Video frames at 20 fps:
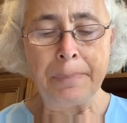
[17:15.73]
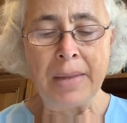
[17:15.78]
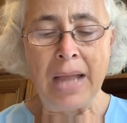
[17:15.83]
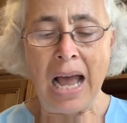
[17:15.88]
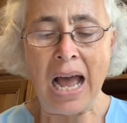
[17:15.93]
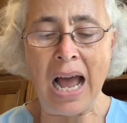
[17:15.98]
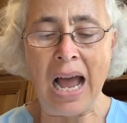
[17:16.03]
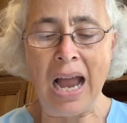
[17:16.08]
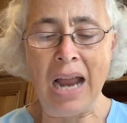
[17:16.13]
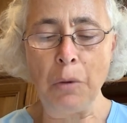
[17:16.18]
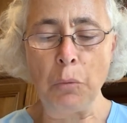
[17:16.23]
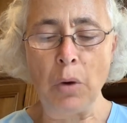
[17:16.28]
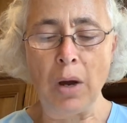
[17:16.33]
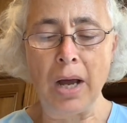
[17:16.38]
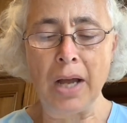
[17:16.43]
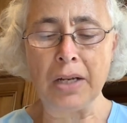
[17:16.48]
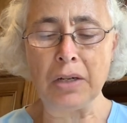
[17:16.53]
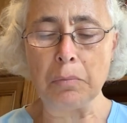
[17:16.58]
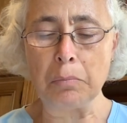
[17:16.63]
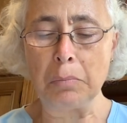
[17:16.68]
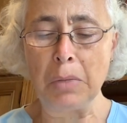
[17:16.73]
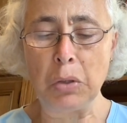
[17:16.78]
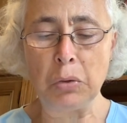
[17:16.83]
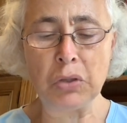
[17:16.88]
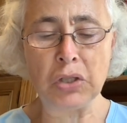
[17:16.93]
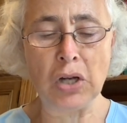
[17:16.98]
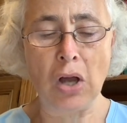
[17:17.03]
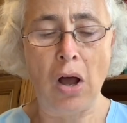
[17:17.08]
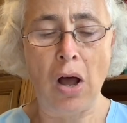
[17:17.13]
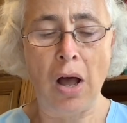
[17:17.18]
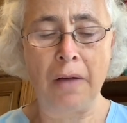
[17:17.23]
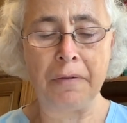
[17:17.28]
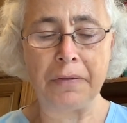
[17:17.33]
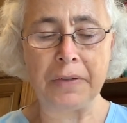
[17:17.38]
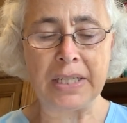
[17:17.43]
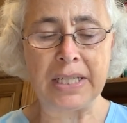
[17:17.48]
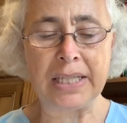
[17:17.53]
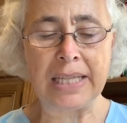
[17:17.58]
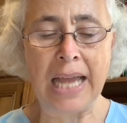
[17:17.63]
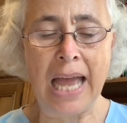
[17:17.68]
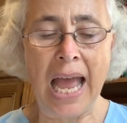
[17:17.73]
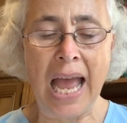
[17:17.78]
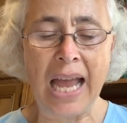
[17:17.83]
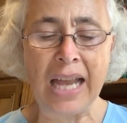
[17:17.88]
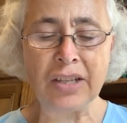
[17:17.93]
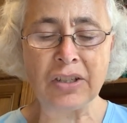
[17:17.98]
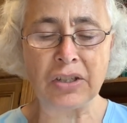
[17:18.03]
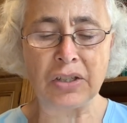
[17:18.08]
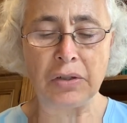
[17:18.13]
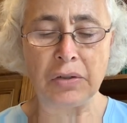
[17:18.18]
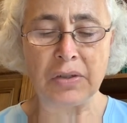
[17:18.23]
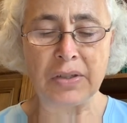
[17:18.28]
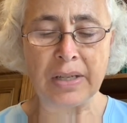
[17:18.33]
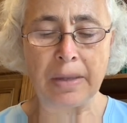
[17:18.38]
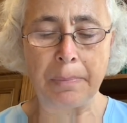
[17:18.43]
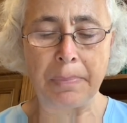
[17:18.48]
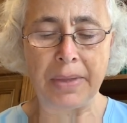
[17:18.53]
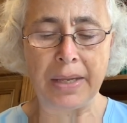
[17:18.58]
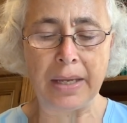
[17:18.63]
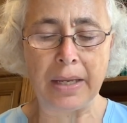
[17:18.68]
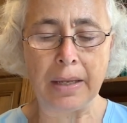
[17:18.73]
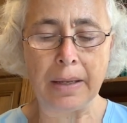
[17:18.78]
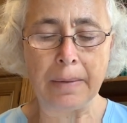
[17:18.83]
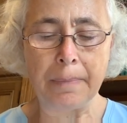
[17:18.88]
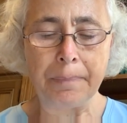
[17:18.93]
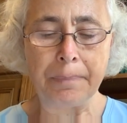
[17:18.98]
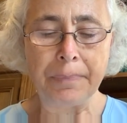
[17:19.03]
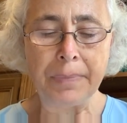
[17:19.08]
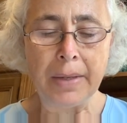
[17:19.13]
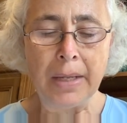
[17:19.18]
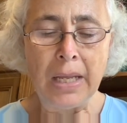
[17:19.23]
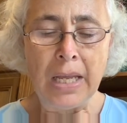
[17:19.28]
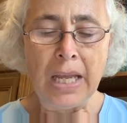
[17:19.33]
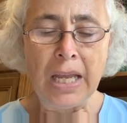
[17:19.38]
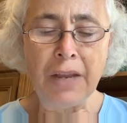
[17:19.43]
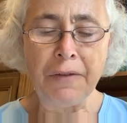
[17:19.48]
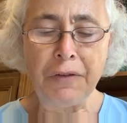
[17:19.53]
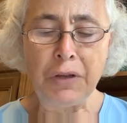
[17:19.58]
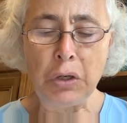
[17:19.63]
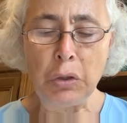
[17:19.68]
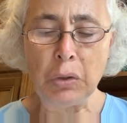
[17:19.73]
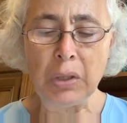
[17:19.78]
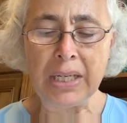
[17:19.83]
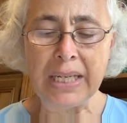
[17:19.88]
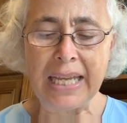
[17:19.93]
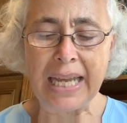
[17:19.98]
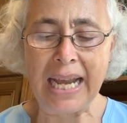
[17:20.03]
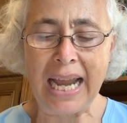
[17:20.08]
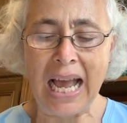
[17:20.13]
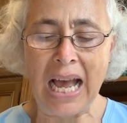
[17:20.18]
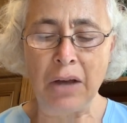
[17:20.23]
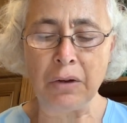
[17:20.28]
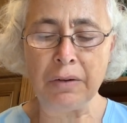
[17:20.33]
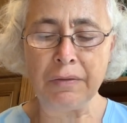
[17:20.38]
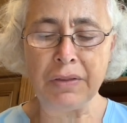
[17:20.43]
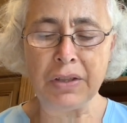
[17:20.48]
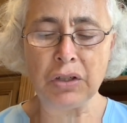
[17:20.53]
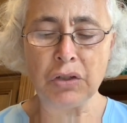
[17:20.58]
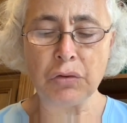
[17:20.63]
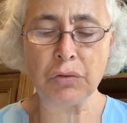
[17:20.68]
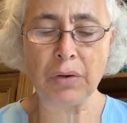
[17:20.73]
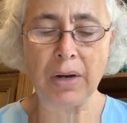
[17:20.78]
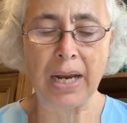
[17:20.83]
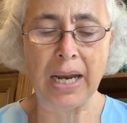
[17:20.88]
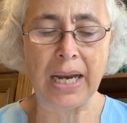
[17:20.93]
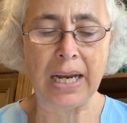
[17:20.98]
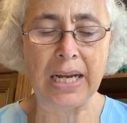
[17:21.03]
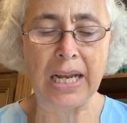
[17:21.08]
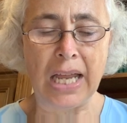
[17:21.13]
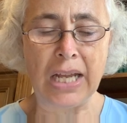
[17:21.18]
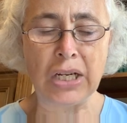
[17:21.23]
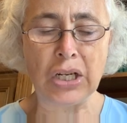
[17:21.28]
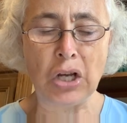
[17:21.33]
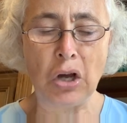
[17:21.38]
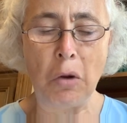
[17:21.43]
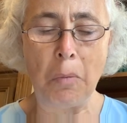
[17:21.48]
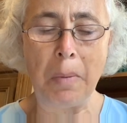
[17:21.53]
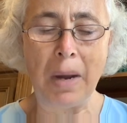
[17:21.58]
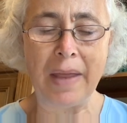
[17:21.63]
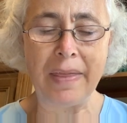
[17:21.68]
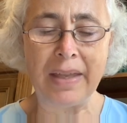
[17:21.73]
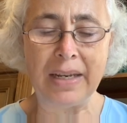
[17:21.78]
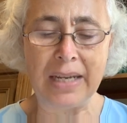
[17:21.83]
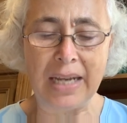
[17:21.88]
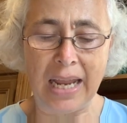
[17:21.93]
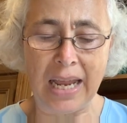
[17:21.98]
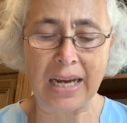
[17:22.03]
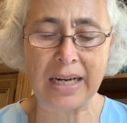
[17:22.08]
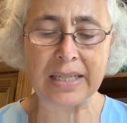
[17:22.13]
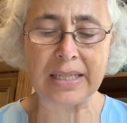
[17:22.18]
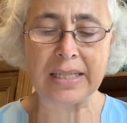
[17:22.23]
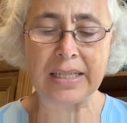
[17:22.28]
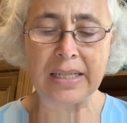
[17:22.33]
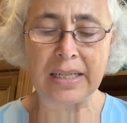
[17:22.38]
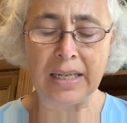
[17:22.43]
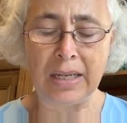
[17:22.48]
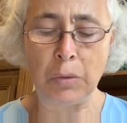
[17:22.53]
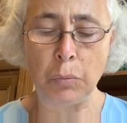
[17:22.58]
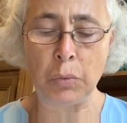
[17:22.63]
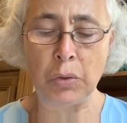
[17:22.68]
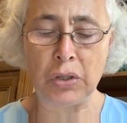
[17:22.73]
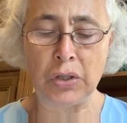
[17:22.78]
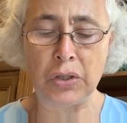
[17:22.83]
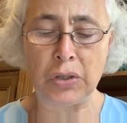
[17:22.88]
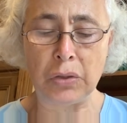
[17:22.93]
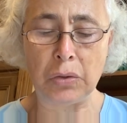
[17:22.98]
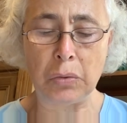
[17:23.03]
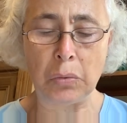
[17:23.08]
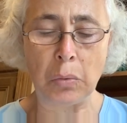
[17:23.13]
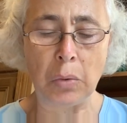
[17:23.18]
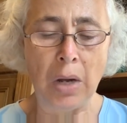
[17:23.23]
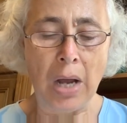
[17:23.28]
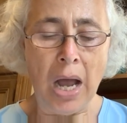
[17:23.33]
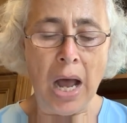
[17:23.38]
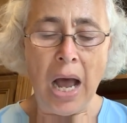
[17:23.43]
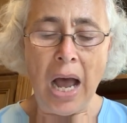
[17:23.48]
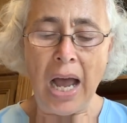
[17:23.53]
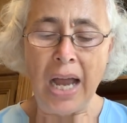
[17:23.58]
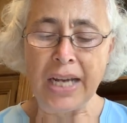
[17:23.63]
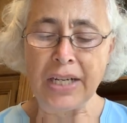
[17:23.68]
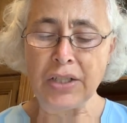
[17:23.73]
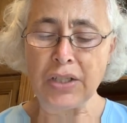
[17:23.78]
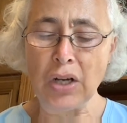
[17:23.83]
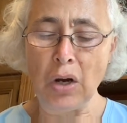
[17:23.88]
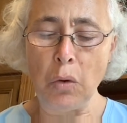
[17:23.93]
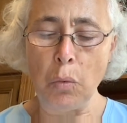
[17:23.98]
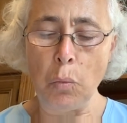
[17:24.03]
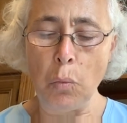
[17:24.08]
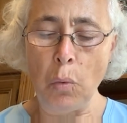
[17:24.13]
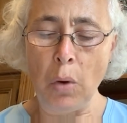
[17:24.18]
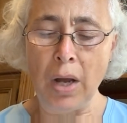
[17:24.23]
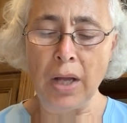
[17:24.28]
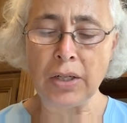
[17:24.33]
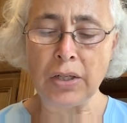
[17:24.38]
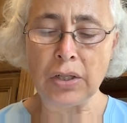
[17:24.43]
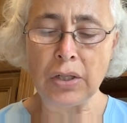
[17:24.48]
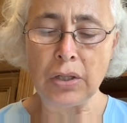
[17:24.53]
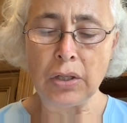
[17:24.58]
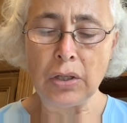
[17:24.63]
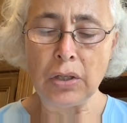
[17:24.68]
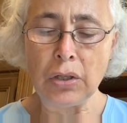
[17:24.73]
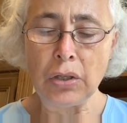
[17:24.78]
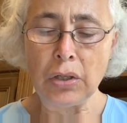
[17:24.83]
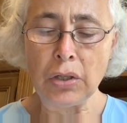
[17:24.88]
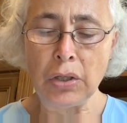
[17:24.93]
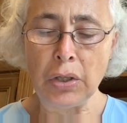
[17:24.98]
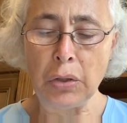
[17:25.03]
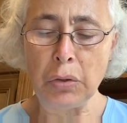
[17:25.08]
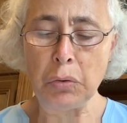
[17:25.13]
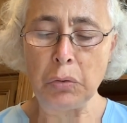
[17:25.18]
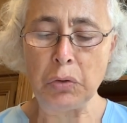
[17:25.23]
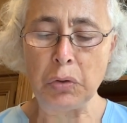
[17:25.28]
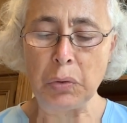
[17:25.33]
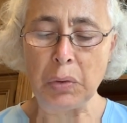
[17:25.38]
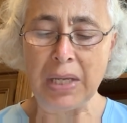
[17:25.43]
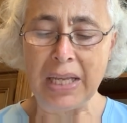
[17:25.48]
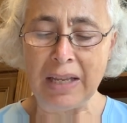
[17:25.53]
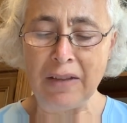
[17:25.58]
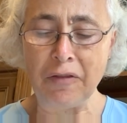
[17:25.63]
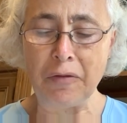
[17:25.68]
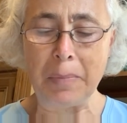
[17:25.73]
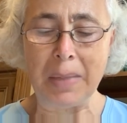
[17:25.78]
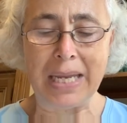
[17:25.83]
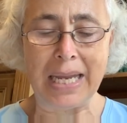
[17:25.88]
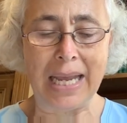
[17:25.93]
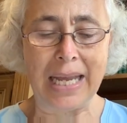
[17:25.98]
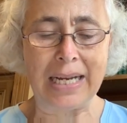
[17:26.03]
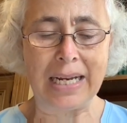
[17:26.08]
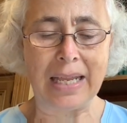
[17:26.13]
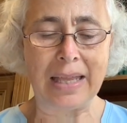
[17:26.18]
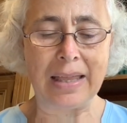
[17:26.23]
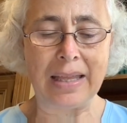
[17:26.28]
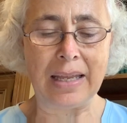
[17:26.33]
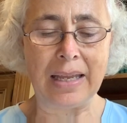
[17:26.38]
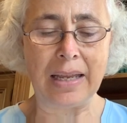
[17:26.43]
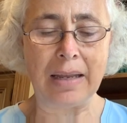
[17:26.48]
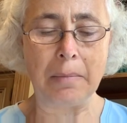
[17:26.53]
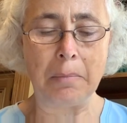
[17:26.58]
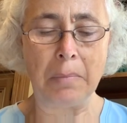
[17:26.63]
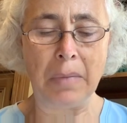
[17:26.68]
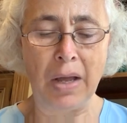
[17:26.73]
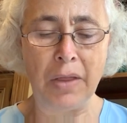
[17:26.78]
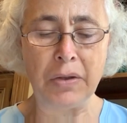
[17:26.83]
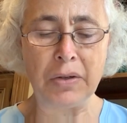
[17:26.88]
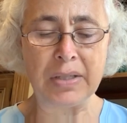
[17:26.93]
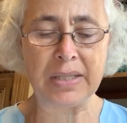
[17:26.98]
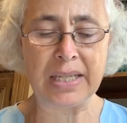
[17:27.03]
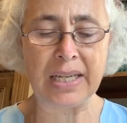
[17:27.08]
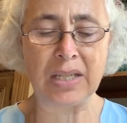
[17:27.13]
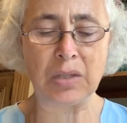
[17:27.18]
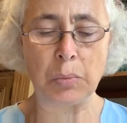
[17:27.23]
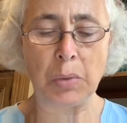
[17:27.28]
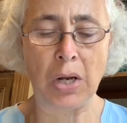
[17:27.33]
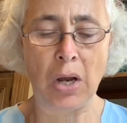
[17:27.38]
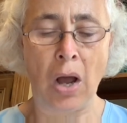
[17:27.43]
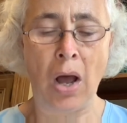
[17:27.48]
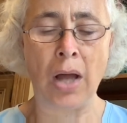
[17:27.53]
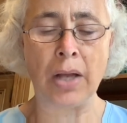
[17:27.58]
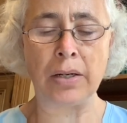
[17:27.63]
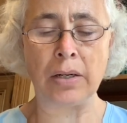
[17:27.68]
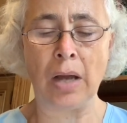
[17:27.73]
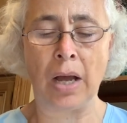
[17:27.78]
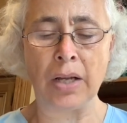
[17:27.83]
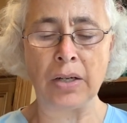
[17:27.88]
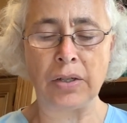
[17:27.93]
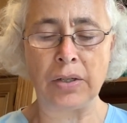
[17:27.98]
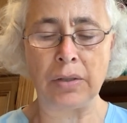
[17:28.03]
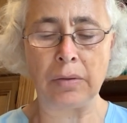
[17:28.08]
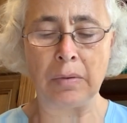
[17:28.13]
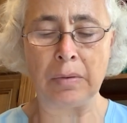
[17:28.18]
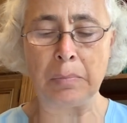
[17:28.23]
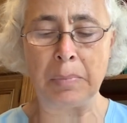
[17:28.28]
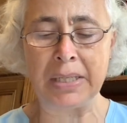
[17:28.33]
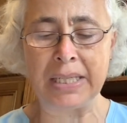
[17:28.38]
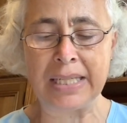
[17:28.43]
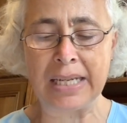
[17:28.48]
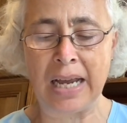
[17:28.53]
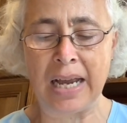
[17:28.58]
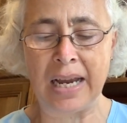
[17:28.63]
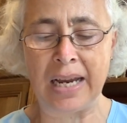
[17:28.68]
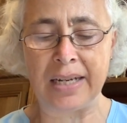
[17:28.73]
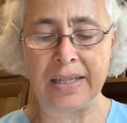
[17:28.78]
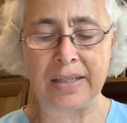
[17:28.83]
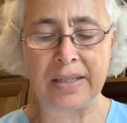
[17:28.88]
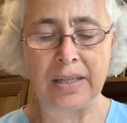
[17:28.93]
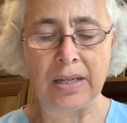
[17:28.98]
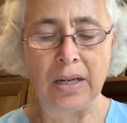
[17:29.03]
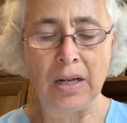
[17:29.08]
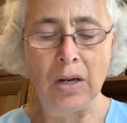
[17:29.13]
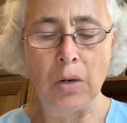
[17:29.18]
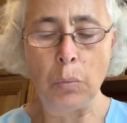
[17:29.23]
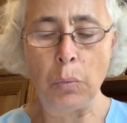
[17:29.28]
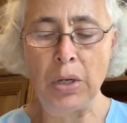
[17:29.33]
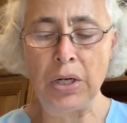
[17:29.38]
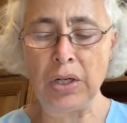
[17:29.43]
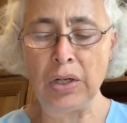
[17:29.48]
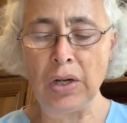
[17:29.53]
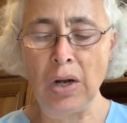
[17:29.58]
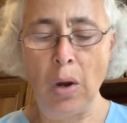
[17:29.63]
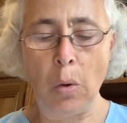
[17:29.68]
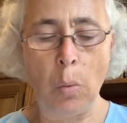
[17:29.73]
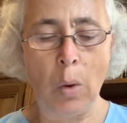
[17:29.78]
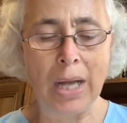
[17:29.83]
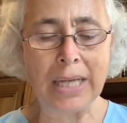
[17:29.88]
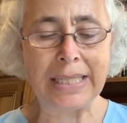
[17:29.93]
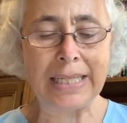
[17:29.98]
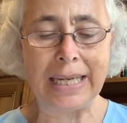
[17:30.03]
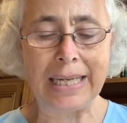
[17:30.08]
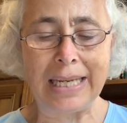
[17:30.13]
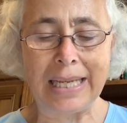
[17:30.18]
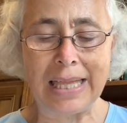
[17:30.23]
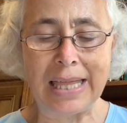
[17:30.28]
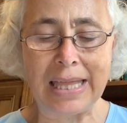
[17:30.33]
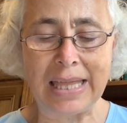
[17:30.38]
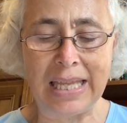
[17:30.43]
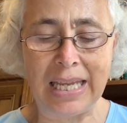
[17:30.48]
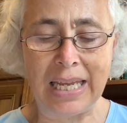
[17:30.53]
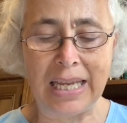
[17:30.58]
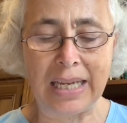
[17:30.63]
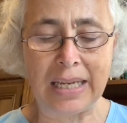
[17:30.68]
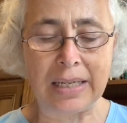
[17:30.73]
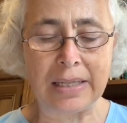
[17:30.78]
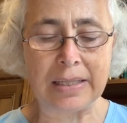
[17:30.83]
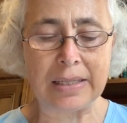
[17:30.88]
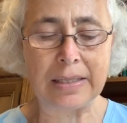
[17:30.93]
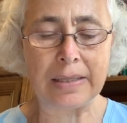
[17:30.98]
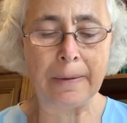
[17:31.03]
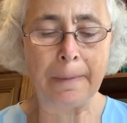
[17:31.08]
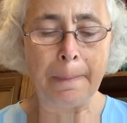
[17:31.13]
"I want most awfully to ask you something. If you could get out of the train and go by the next, it would do. I don't want you to give me anything. Mother says we ought not to, and besides, we do not want any things,